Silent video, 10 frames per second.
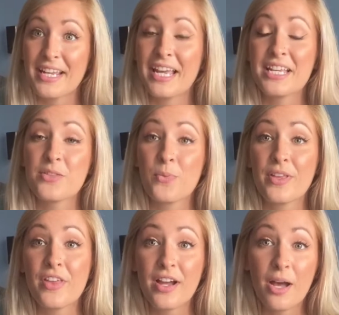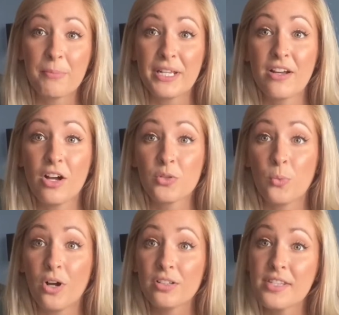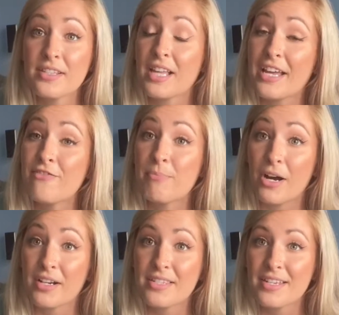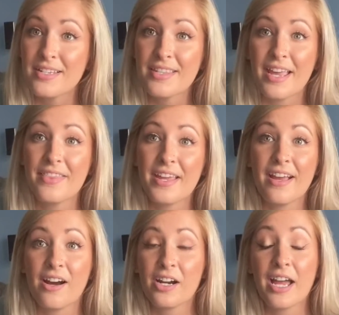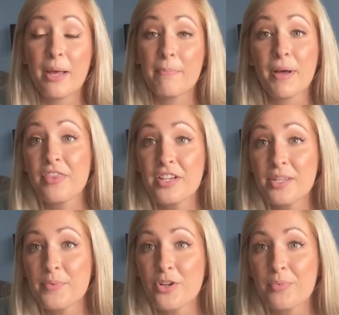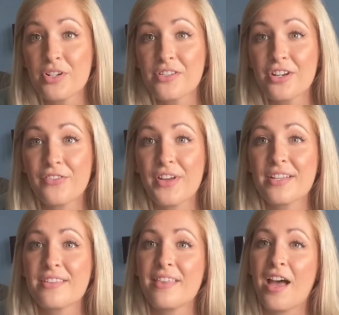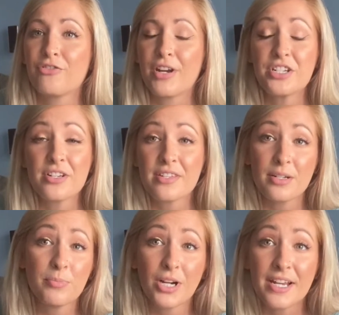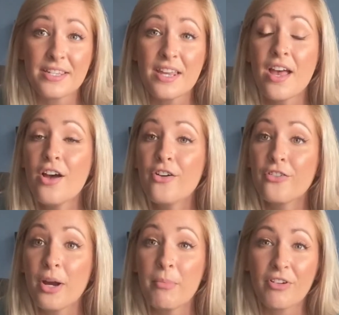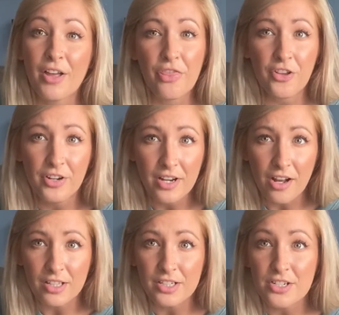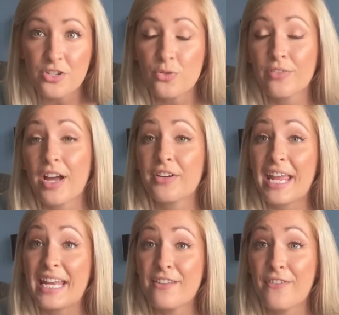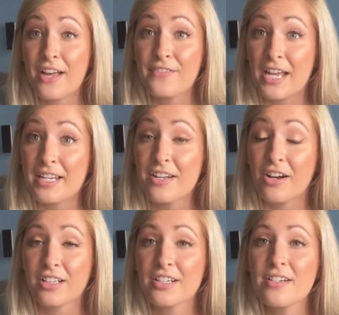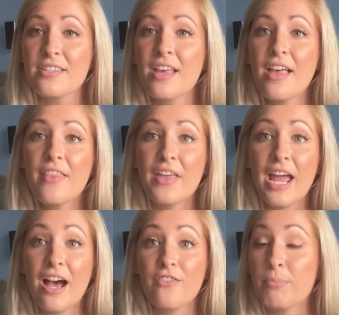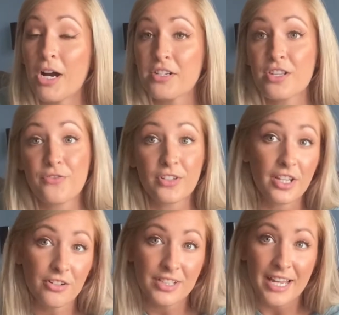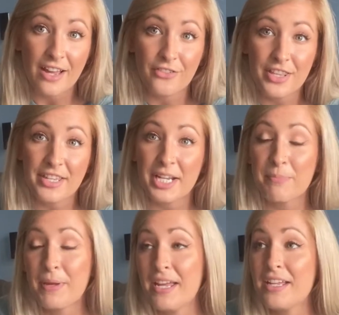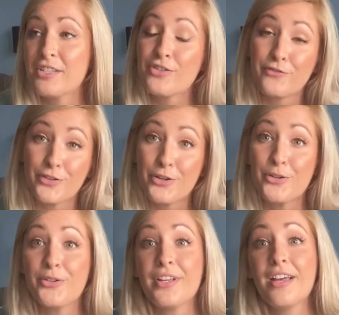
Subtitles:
is with a company called Walt Life Boxes, and they are a monthly subscription service that ranges in the price from around $30 to around $85-$90. They have boxes for literally everything: pins, food,